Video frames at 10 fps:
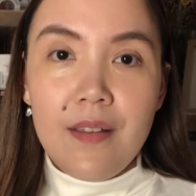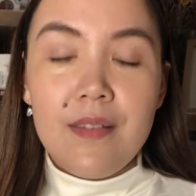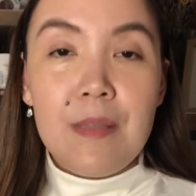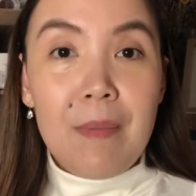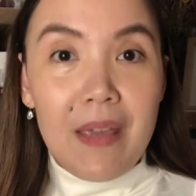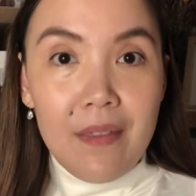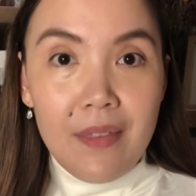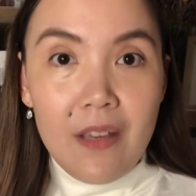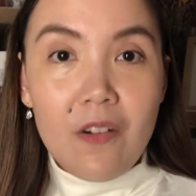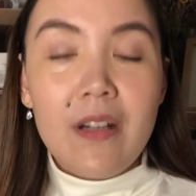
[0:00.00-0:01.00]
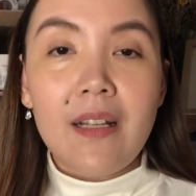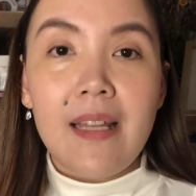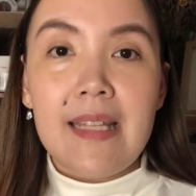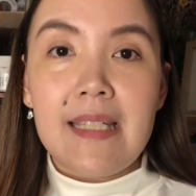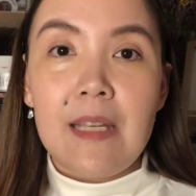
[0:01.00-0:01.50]
The bathing or
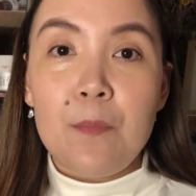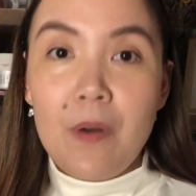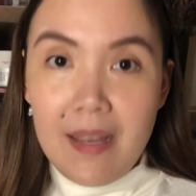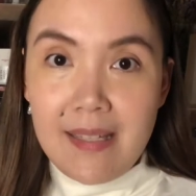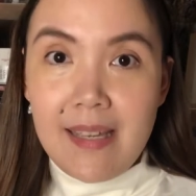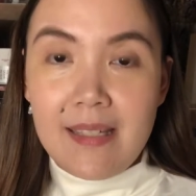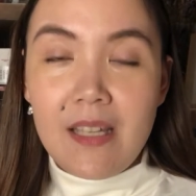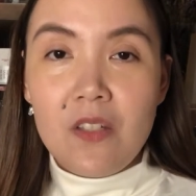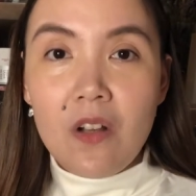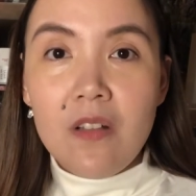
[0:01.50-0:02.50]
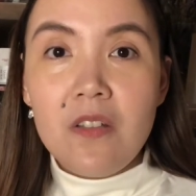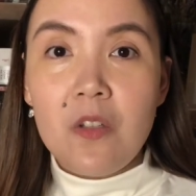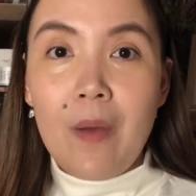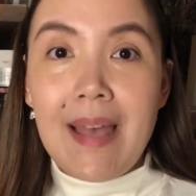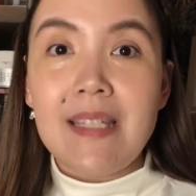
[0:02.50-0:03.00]
cleansing process is also
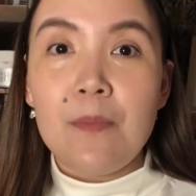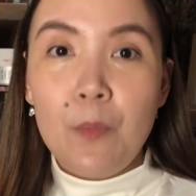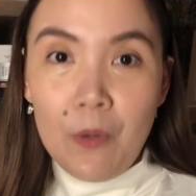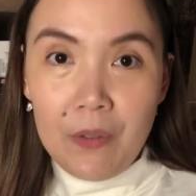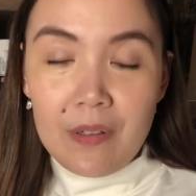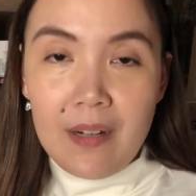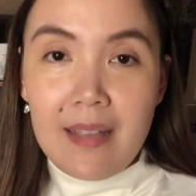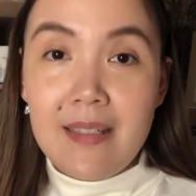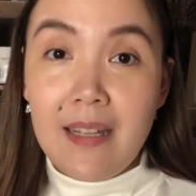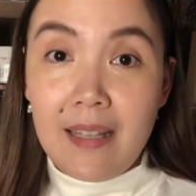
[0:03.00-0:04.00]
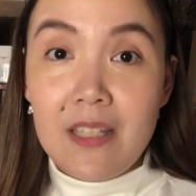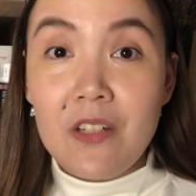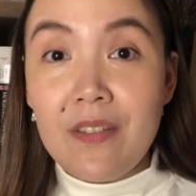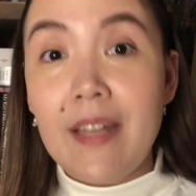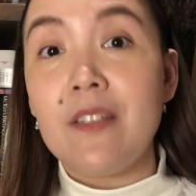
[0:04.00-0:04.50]
as important as the cleanser
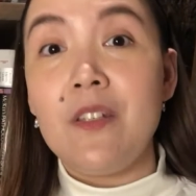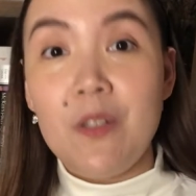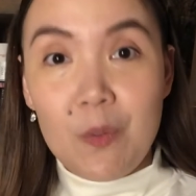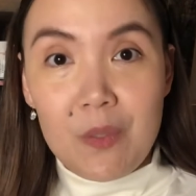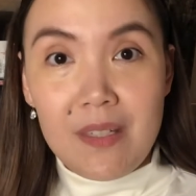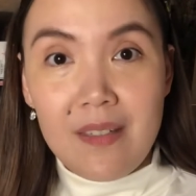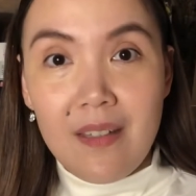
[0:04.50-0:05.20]
that you use.